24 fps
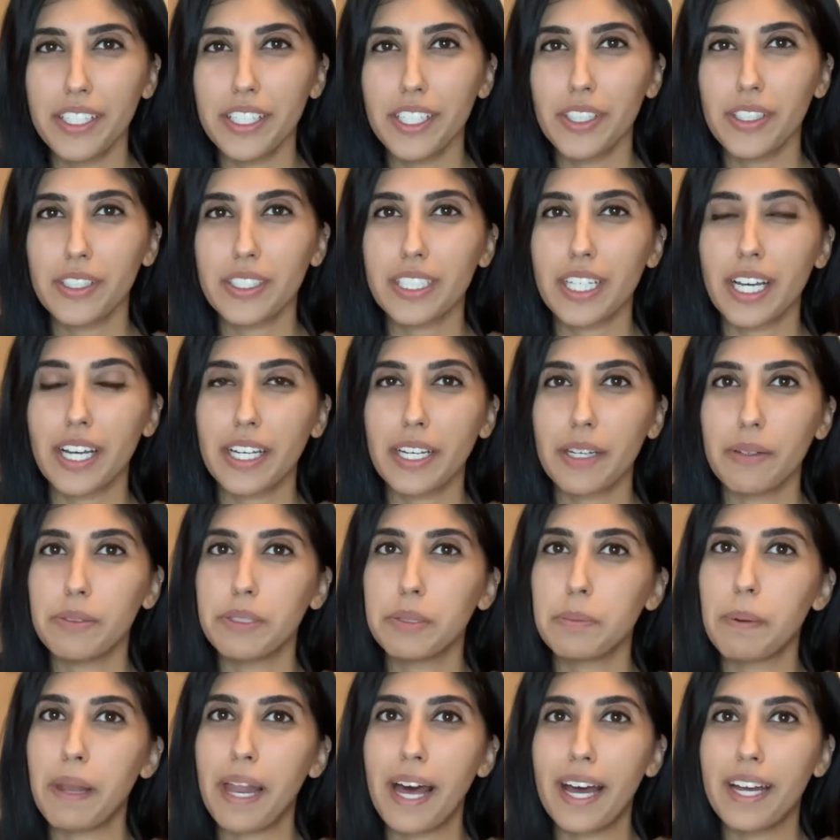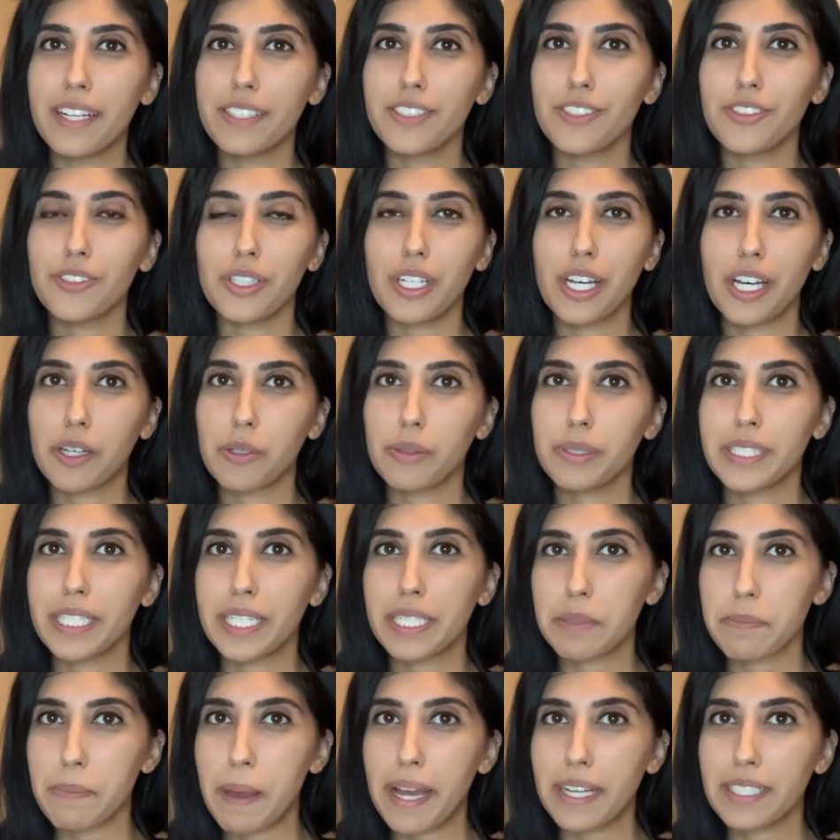of looks like it was planned or like I was
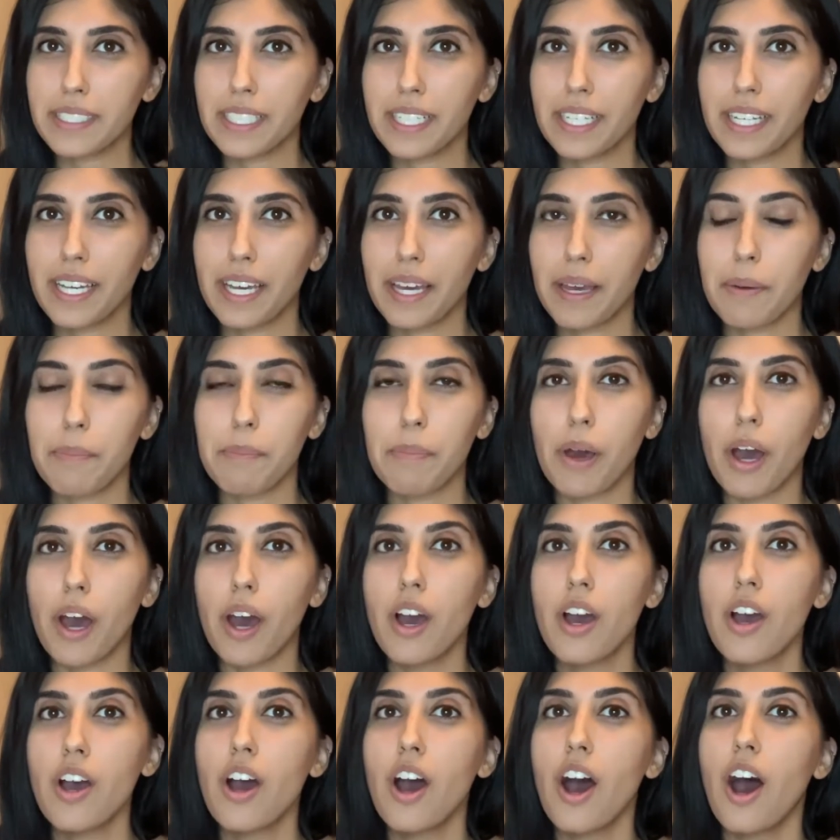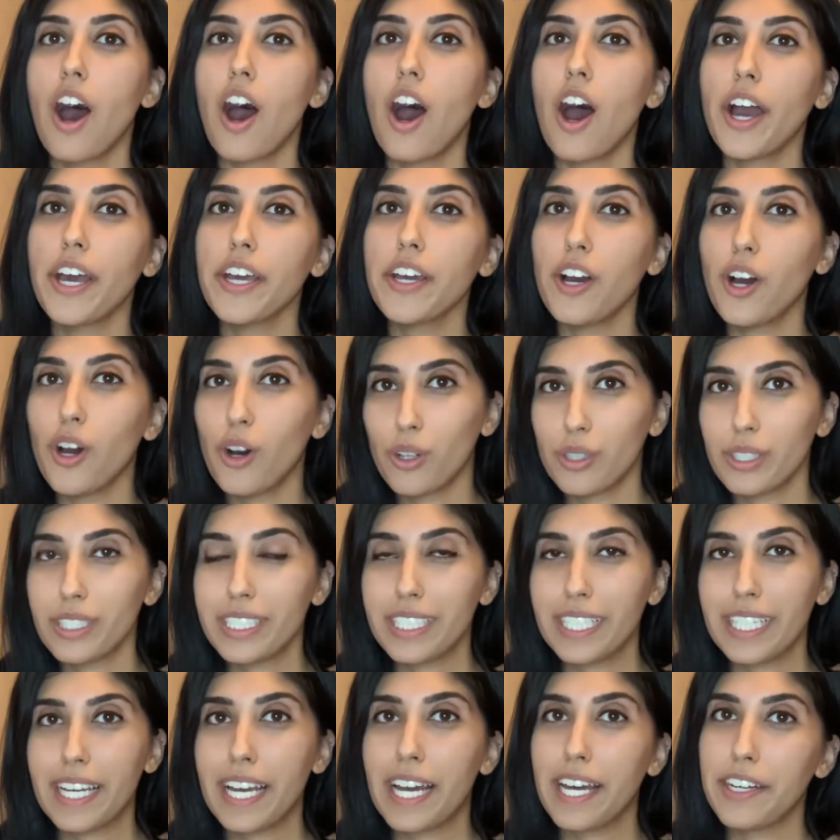expecting it, but I
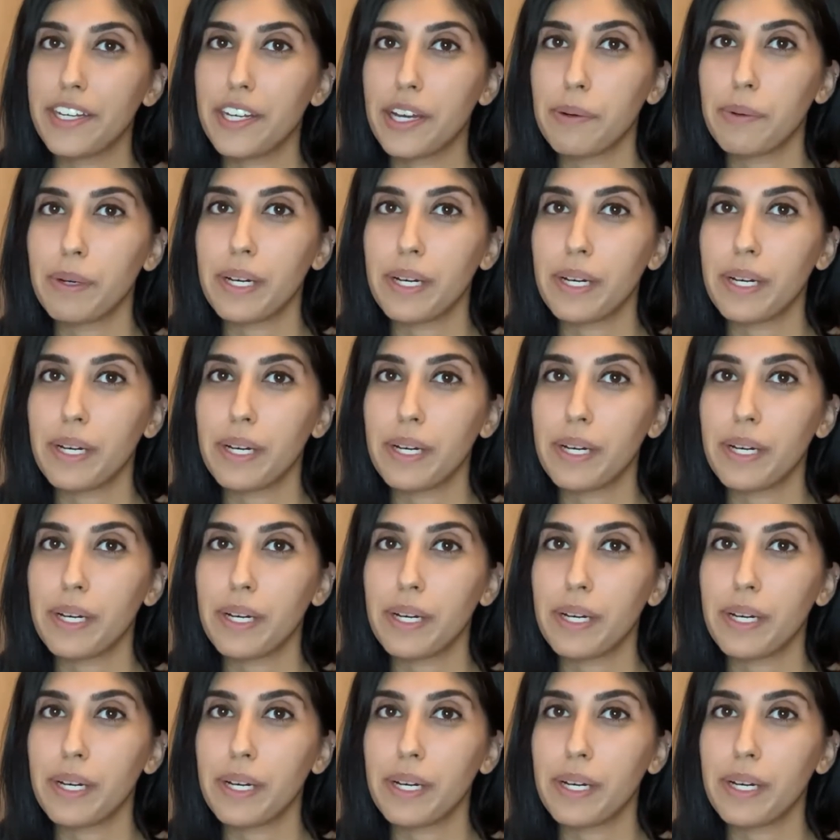honestly had no